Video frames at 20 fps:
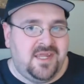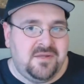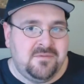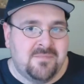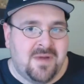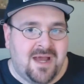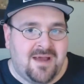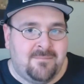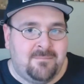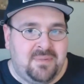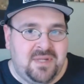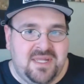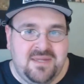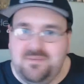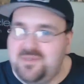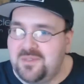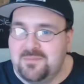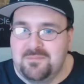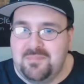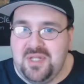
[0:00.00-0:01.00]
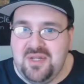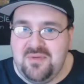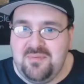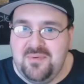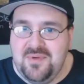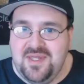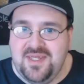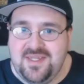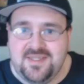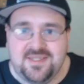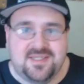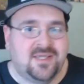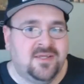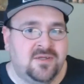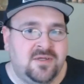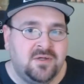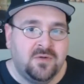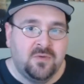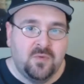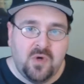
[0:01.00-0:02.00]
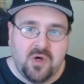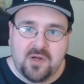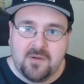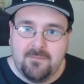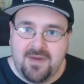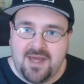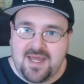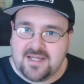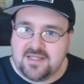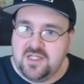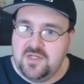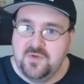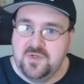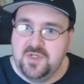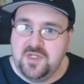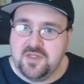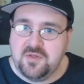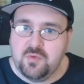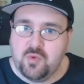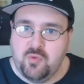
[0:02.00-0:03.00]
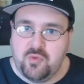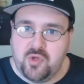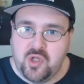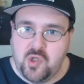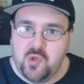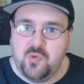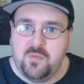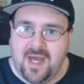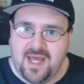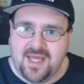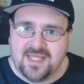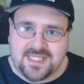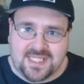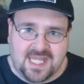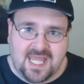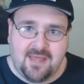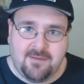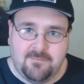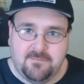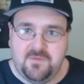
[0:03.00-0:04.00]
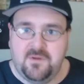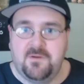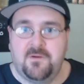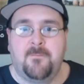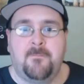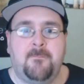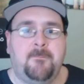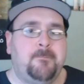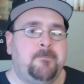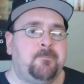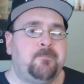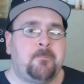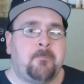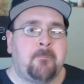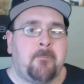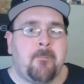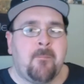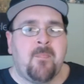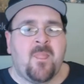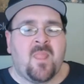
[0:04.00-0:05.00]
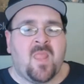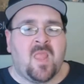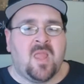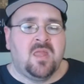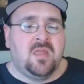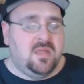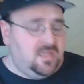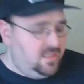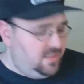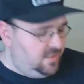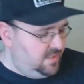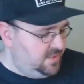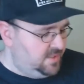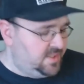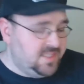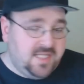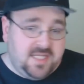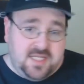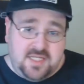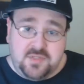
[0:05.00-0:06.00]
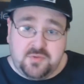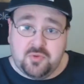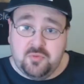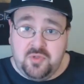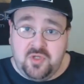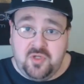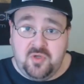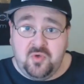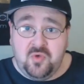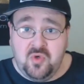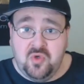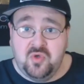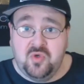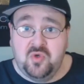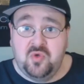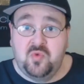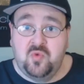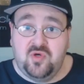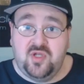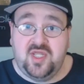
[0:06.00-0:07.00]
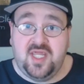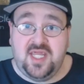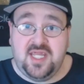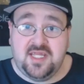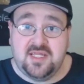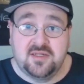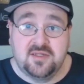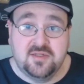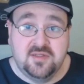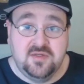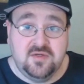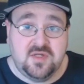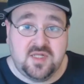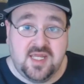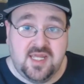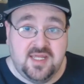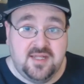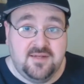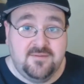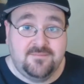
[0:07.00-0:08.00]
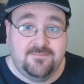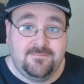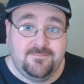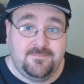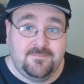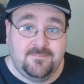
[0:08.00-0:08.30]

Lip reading: Hey, my peeps and peepettes. Welcome back to another review by Zombill. In today's review, we're taking a look at